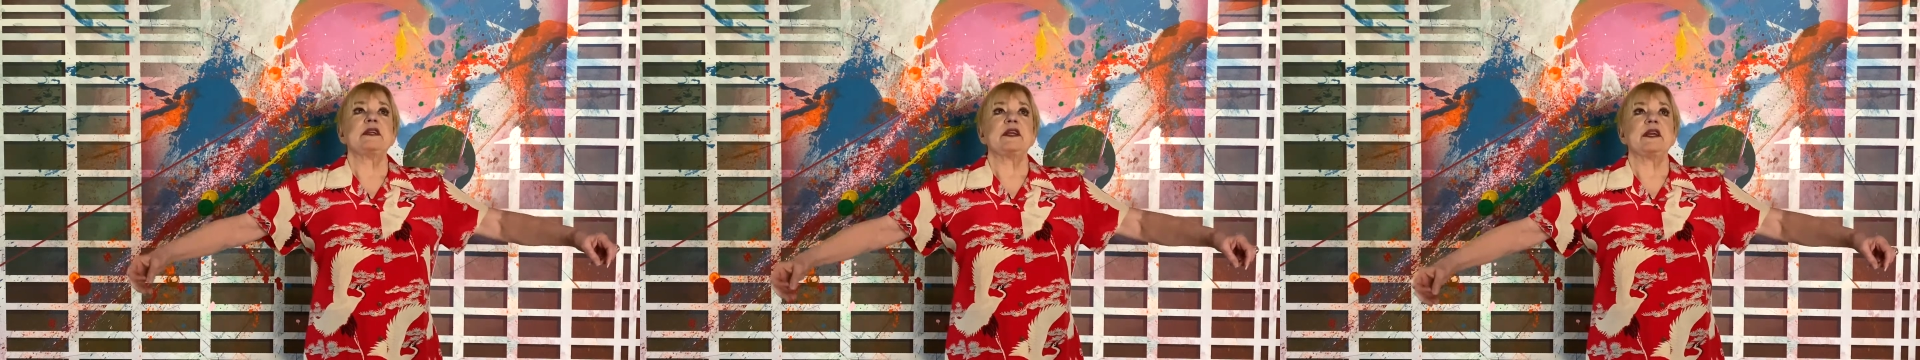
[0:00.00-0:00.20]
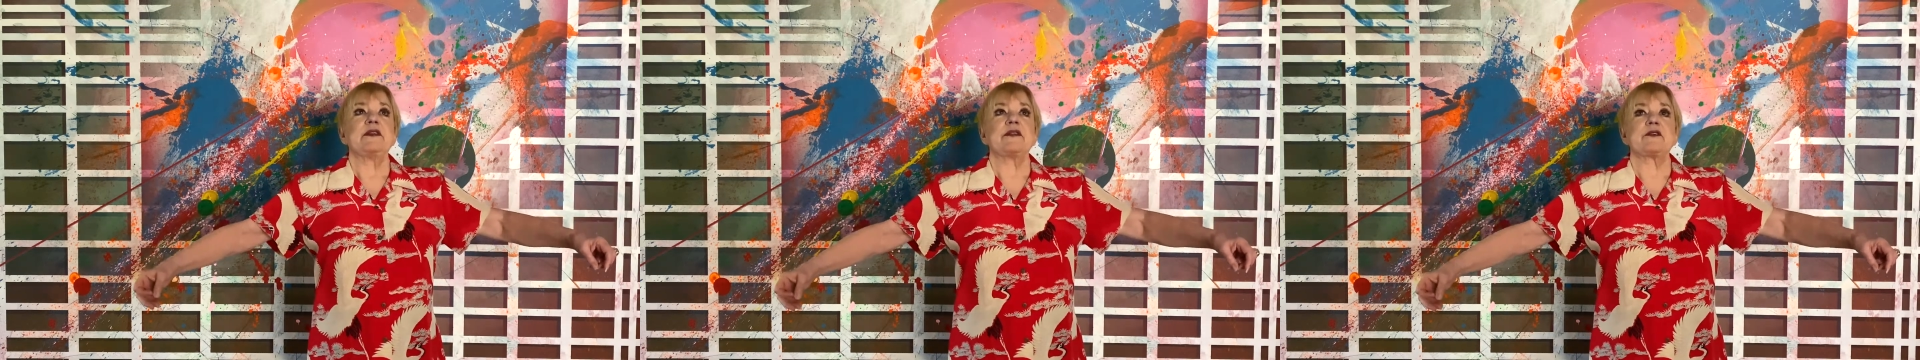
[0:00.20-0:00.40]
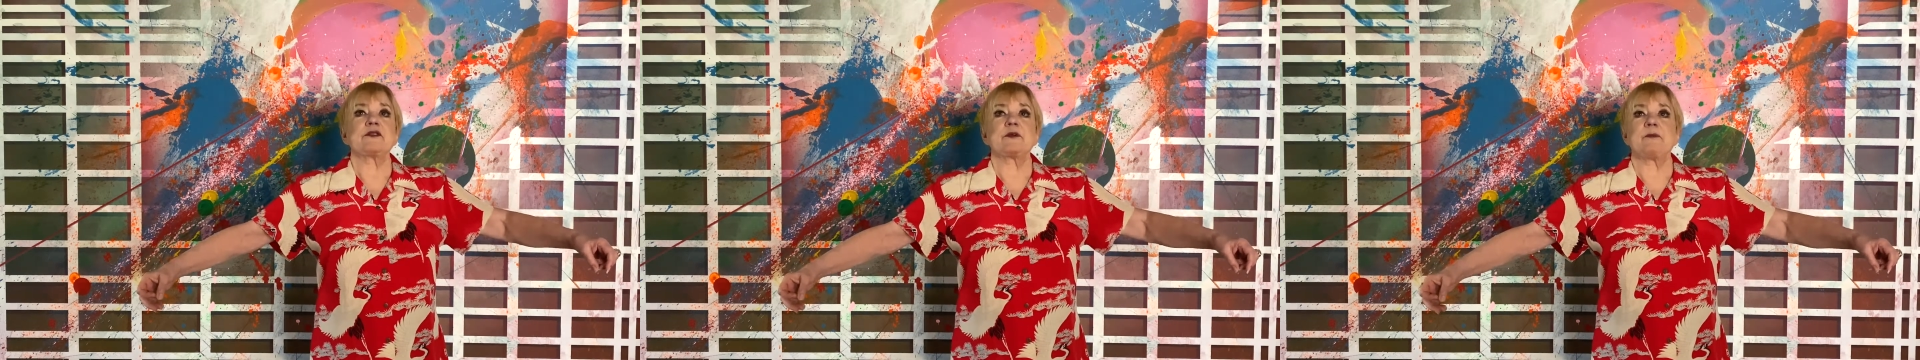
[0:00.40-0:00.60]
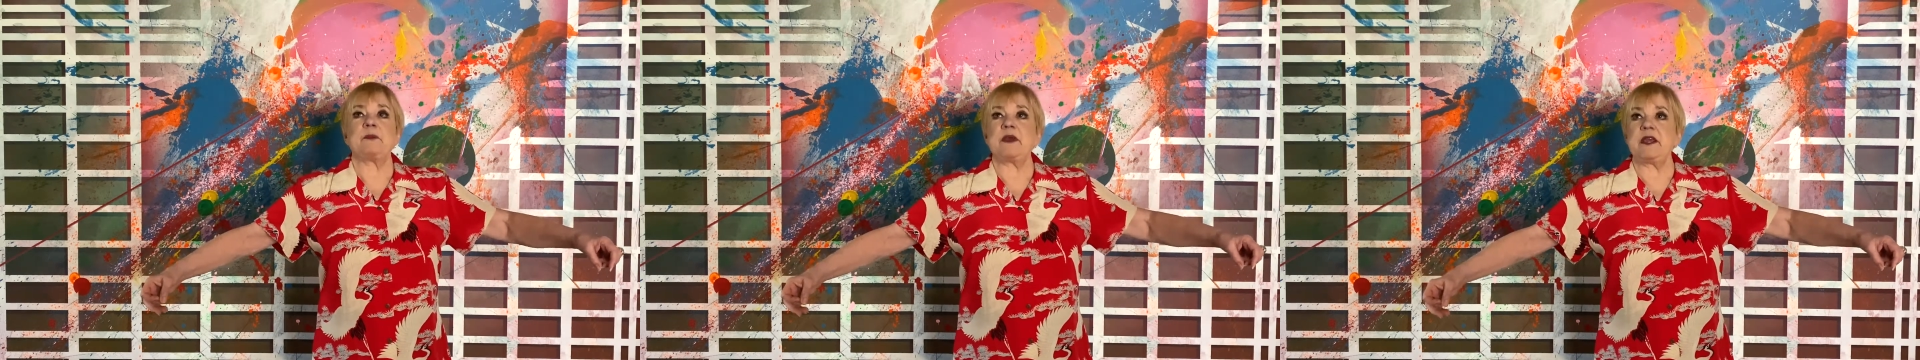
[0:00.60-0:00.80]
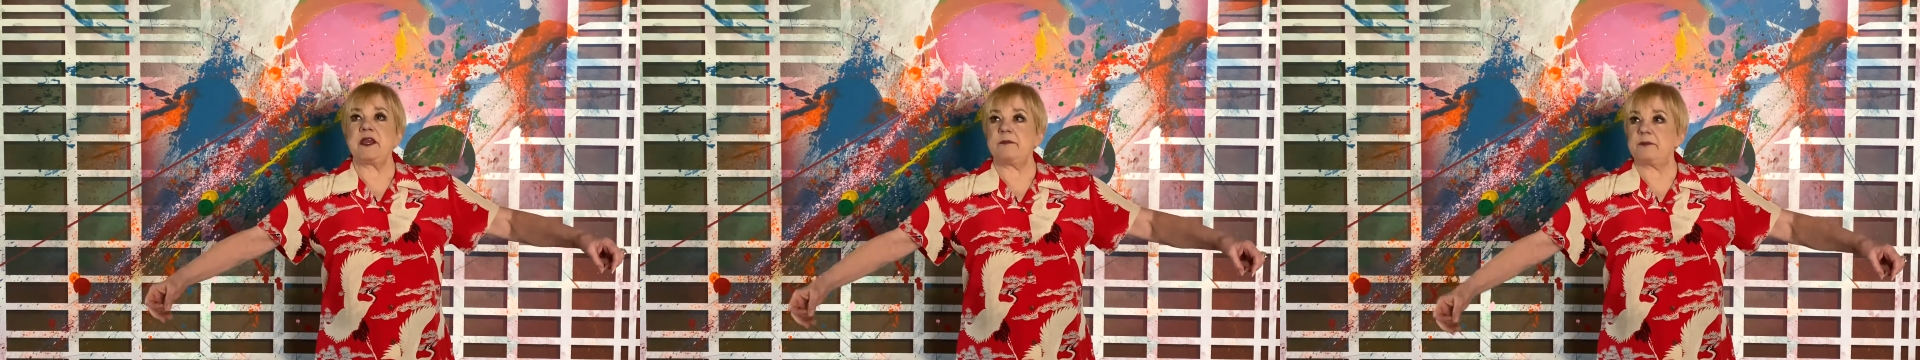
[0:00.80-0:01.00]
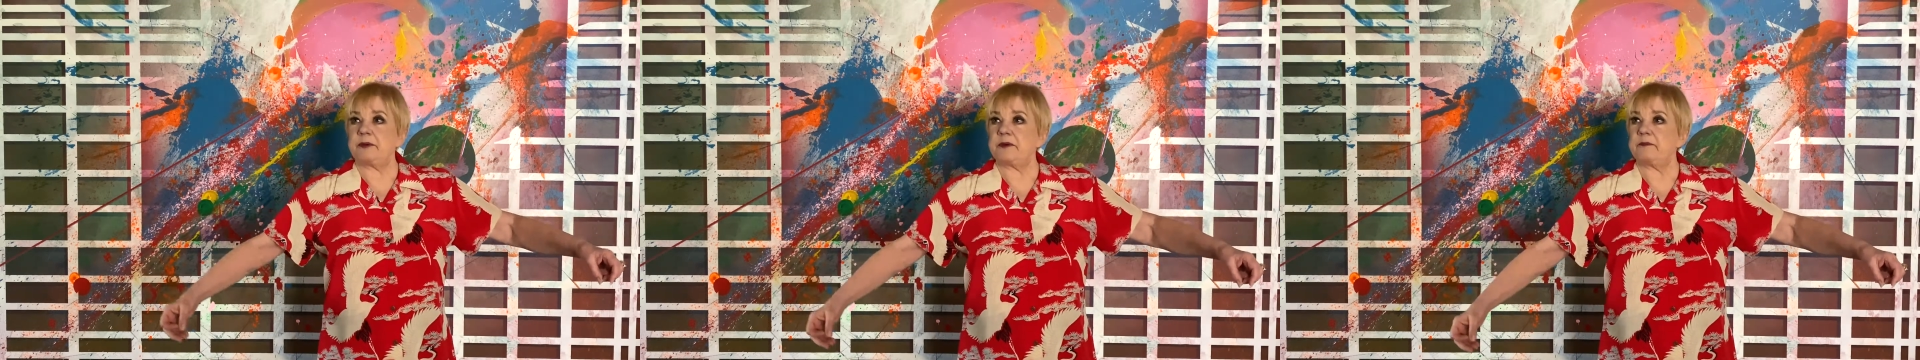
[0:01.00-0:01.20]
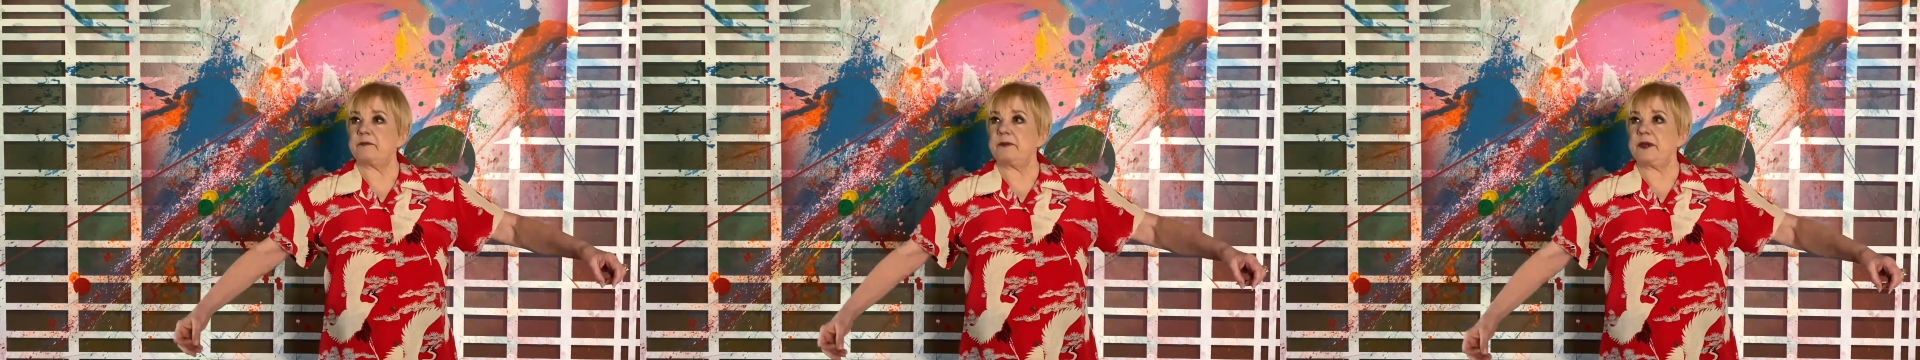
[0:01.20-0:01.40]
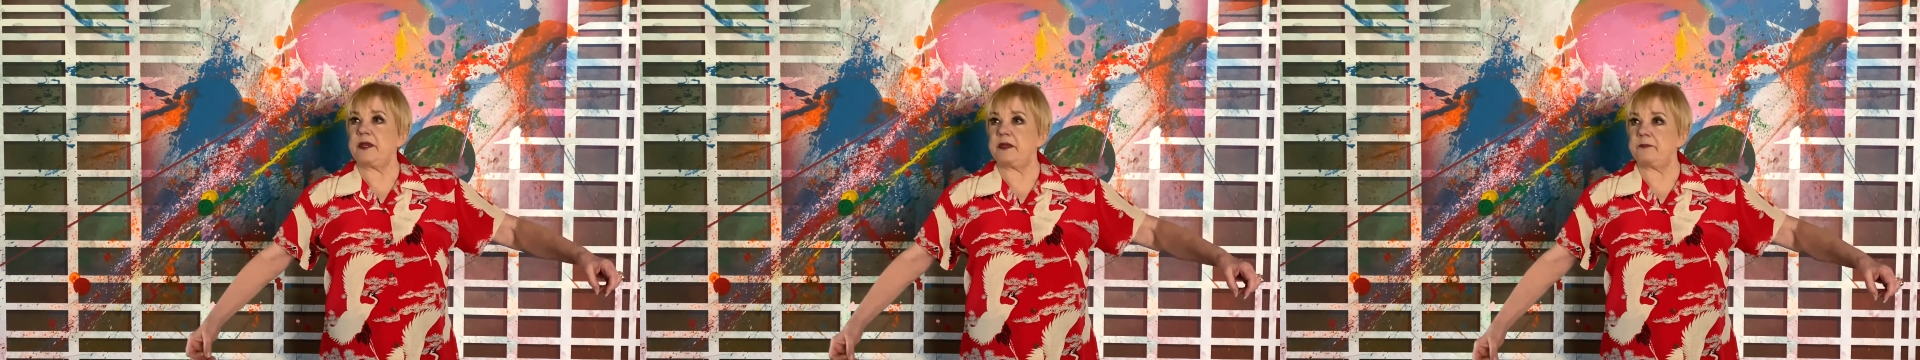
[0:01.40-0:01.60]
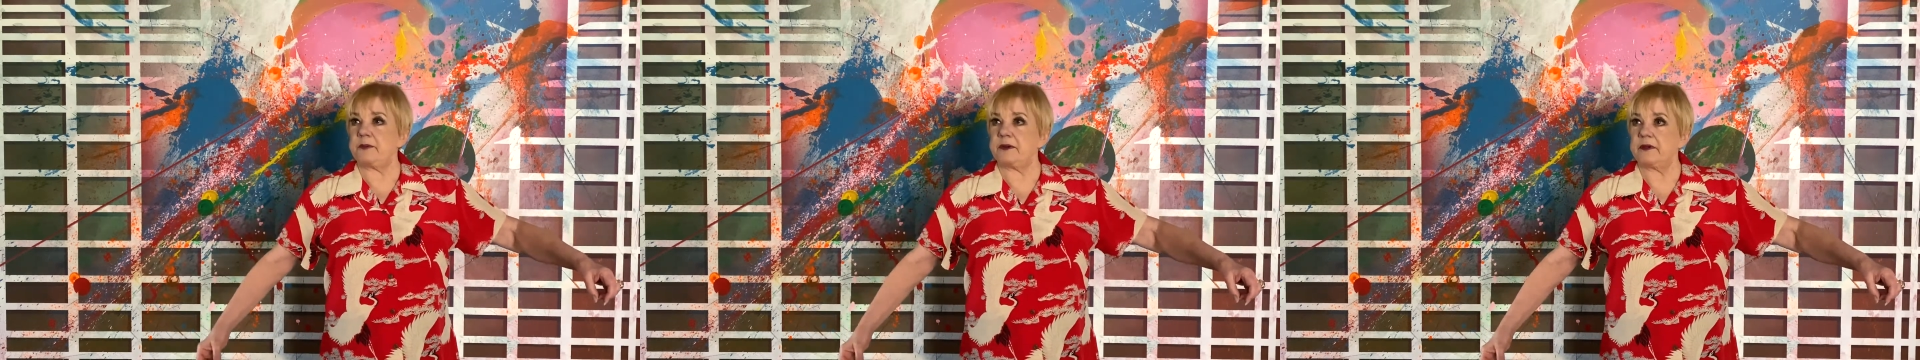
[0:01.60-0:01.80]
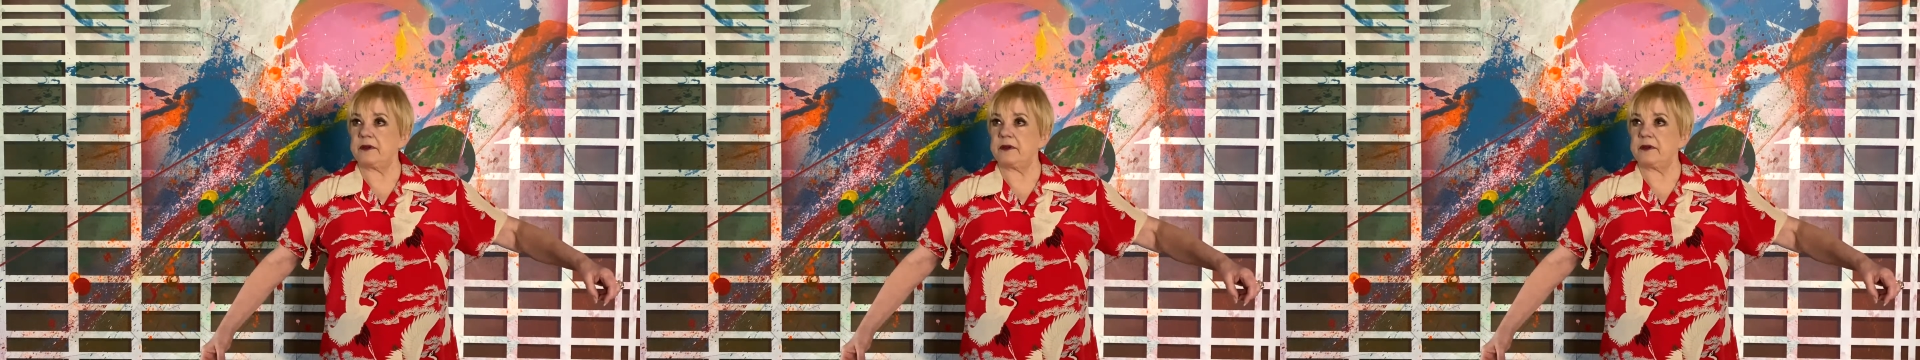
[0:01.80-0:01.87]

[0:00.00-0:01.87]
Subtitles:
And there's a beep, beep,